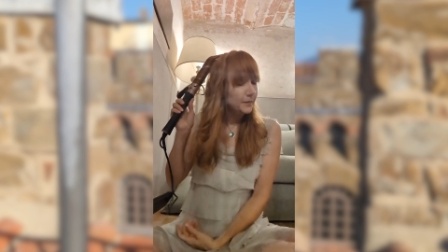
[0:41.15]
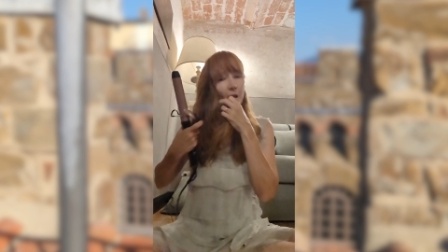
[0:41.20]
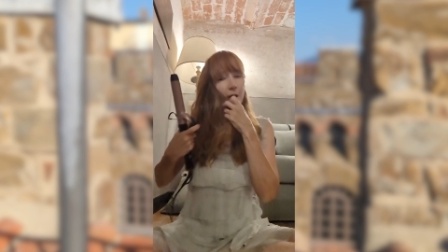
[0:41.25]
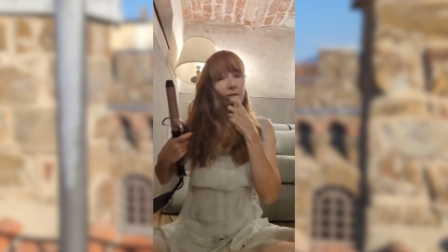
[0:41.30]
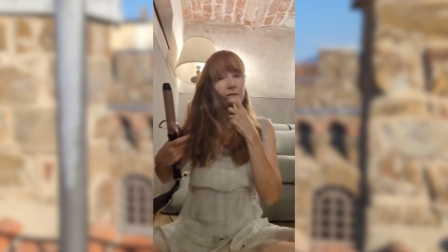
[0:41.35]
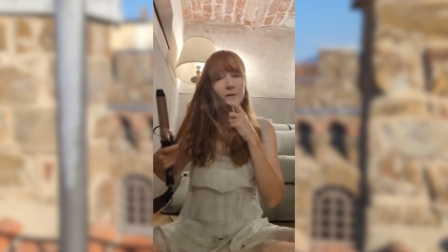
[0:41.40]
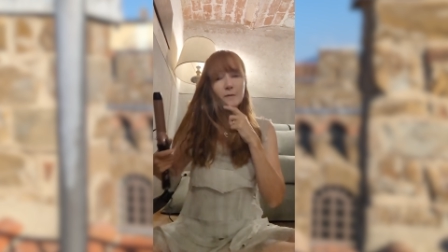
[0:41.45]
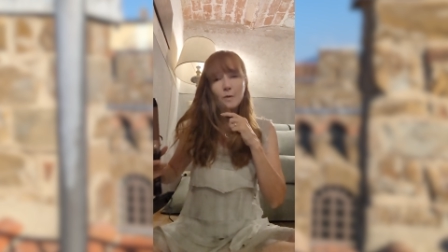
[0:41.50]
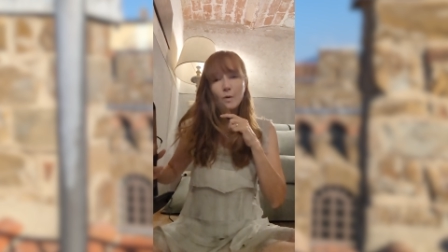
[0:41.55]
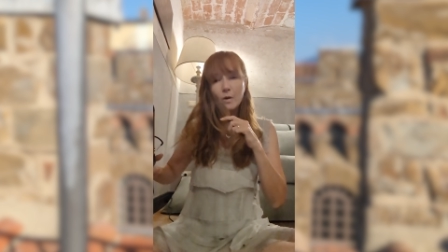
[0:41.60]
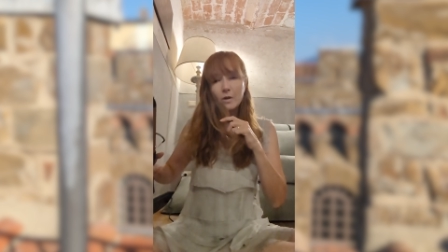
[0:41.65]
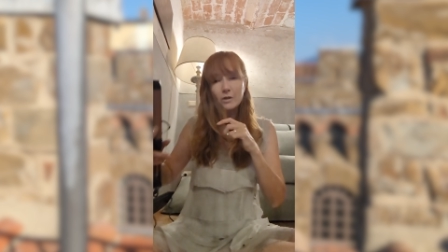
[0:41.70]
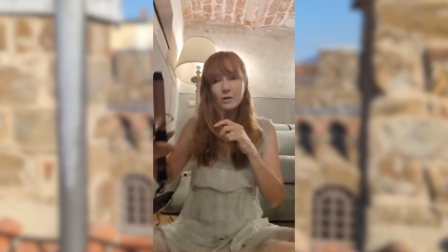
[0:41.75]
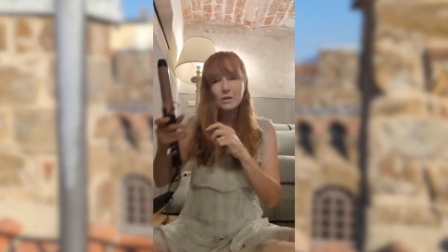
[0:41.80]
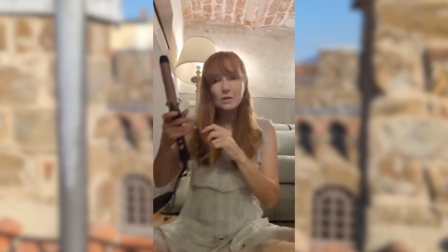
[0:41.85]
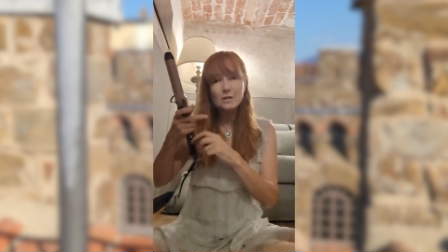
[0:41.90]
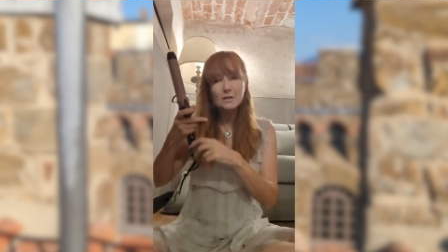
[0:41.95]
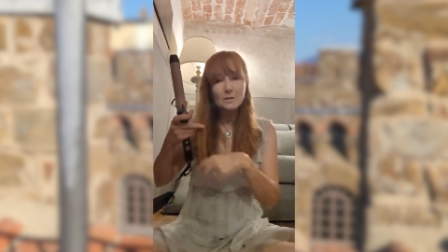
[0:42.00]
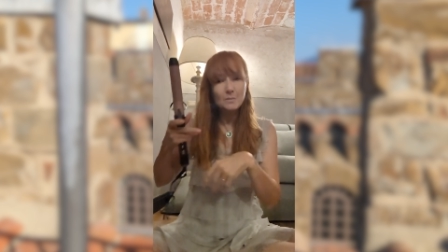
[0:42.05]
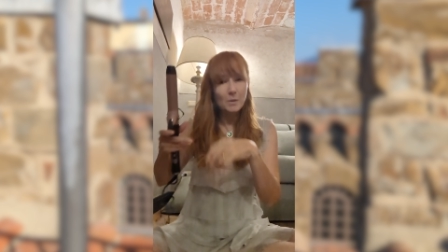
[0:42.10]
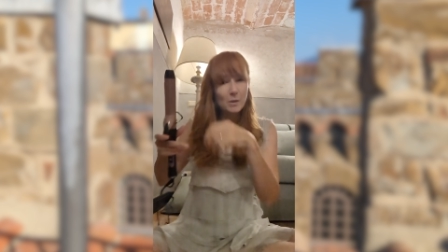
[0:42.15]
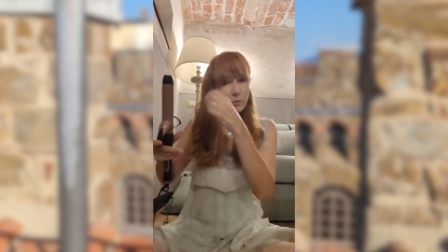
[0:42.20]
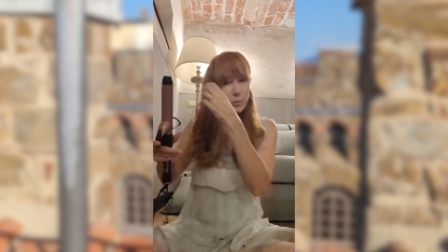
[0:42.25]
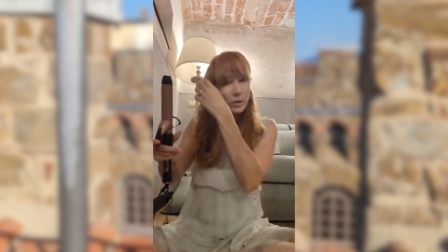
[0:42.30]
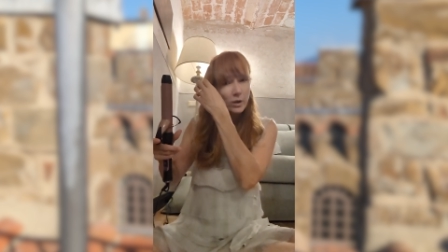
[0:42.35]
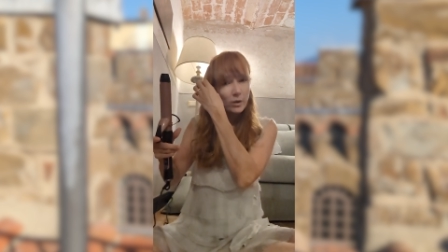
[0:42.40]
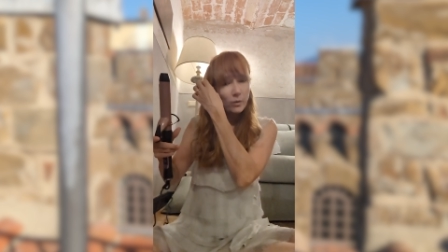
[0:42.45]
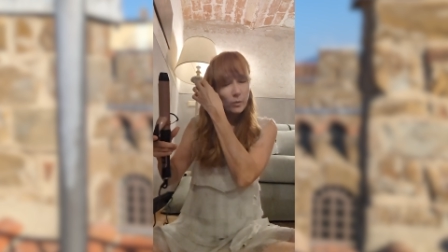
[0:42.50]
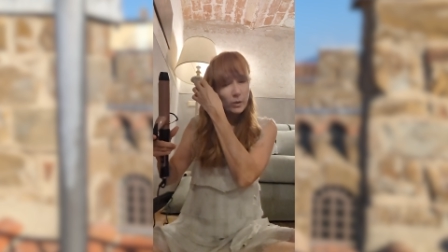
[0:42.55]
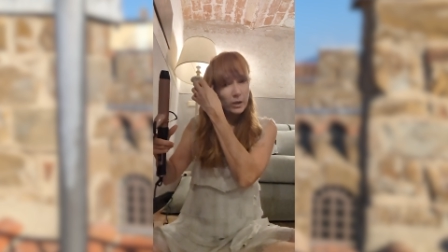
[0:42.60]
I have some questions about
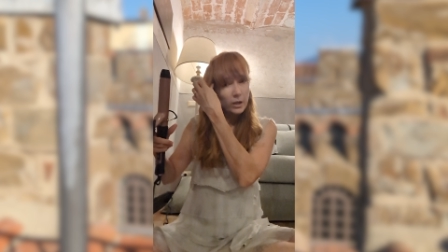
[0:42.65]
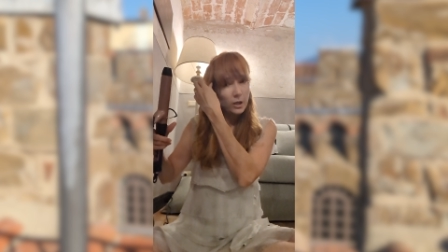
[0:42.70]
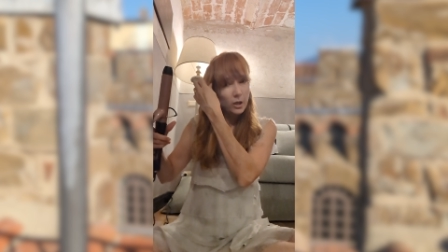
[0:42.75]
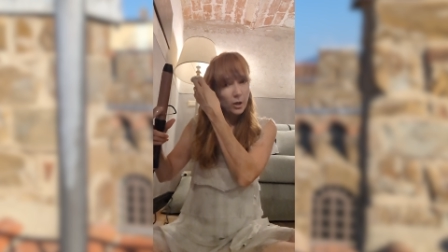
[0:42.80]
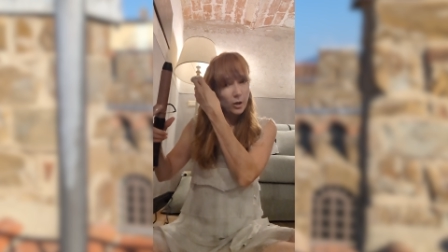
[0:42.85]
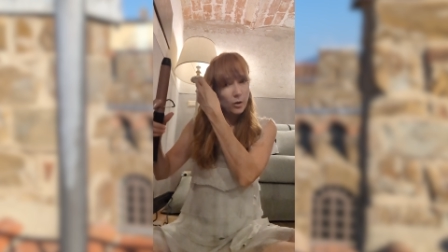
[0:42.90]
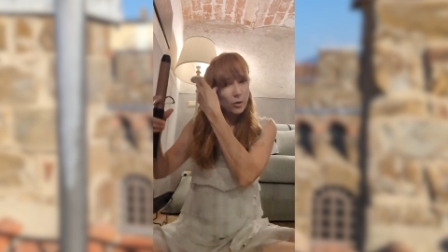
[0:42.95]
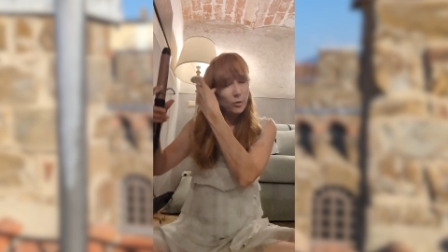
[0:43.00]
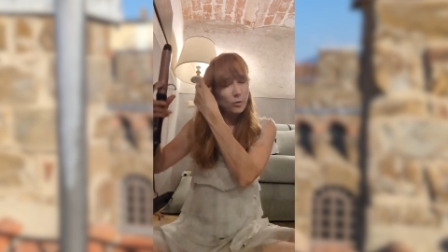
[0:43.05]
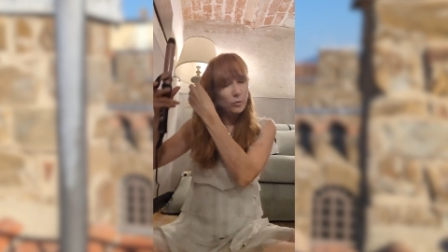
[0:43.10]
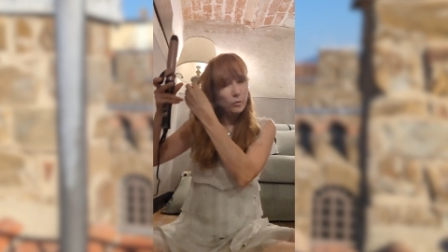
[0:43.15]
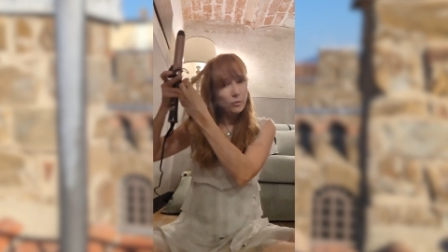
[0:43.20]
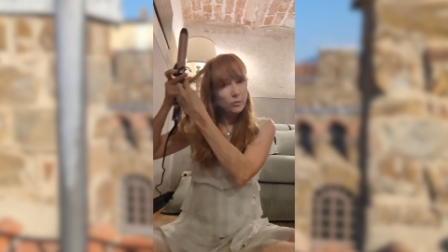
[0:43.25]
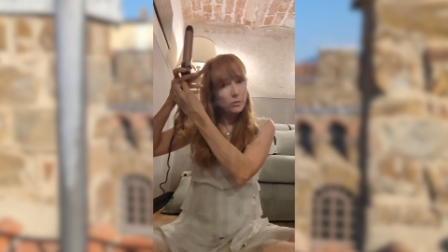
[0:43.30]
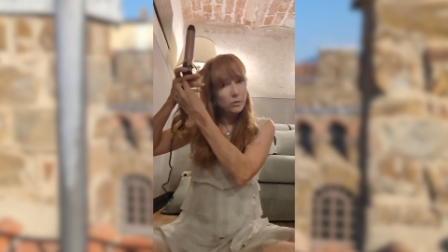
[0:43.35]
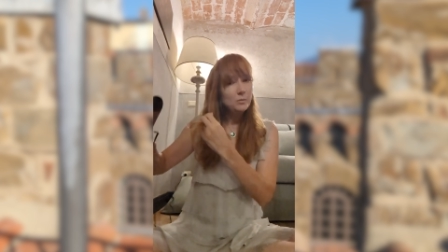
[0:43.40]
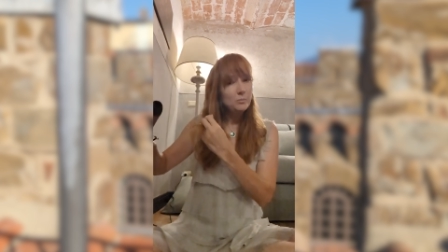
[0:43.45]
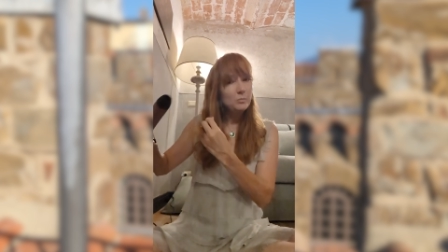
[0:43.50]
where I want to go